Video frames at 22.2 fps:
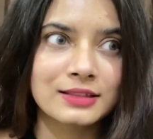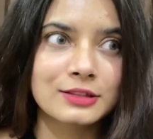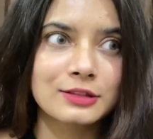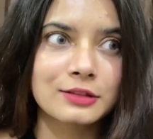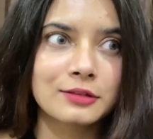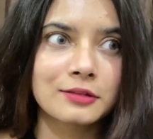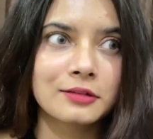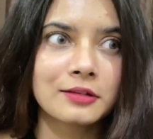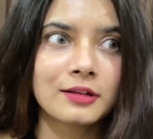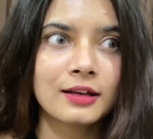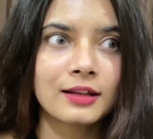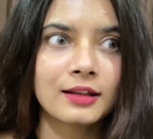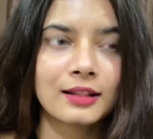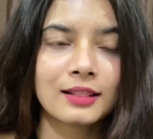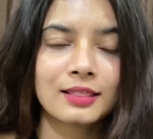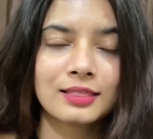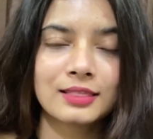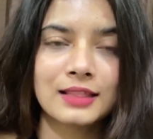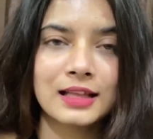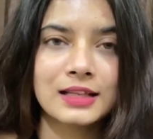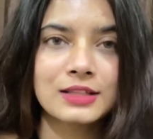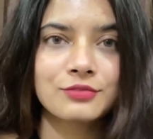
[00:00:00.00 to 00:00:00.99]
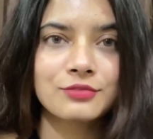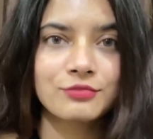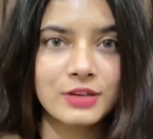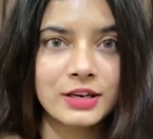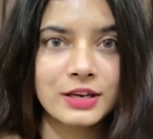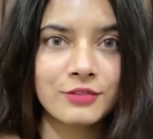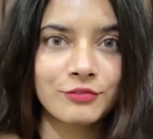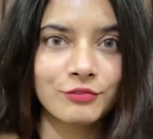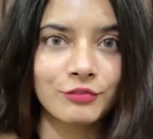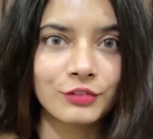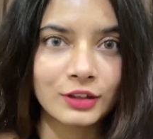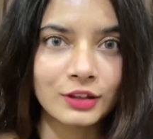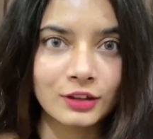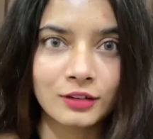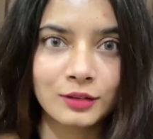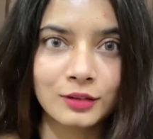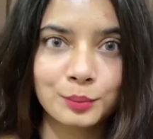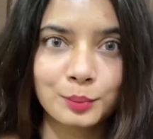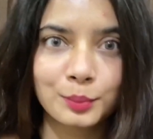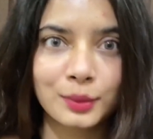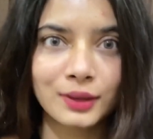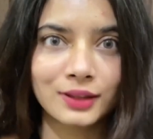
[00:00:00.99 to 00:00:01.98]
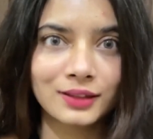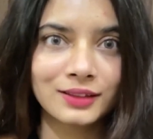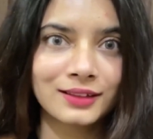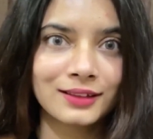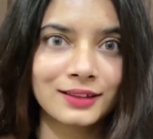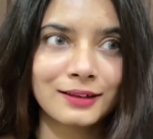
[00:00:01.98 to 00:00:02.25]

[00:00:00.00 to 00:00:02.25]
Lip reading: So that's very weird, but